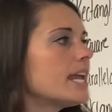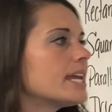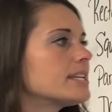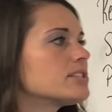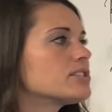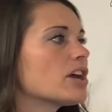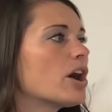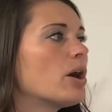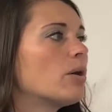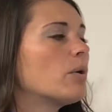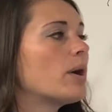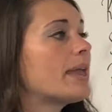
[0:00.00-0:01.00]
And
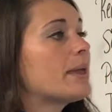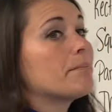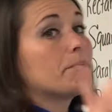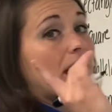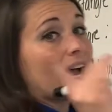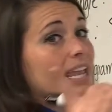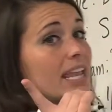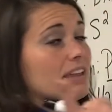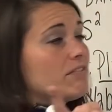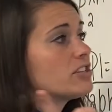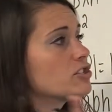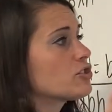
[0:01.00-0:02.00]
so it might
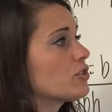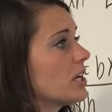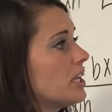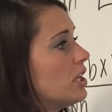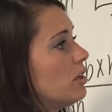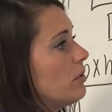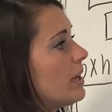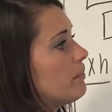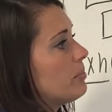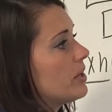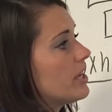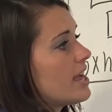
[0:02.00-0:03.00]
even trick you
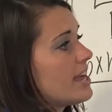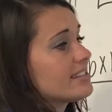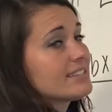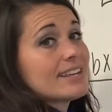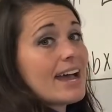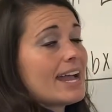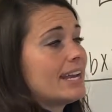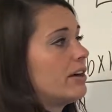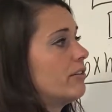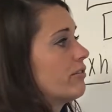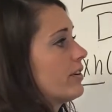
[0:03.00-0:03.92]
and put a side over